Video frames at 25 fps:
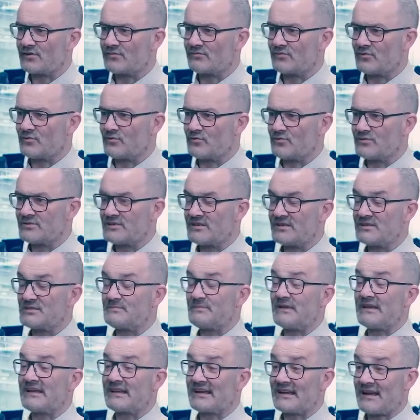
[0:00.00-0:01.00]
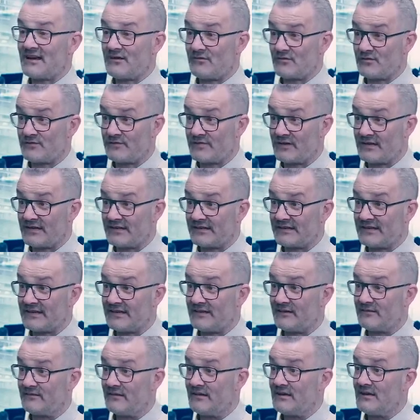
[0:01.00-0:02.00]
rules that's being clarified
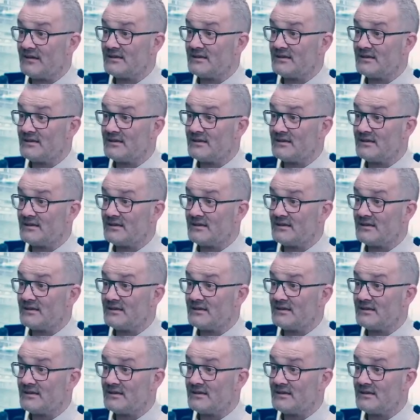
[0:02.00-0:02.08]
now.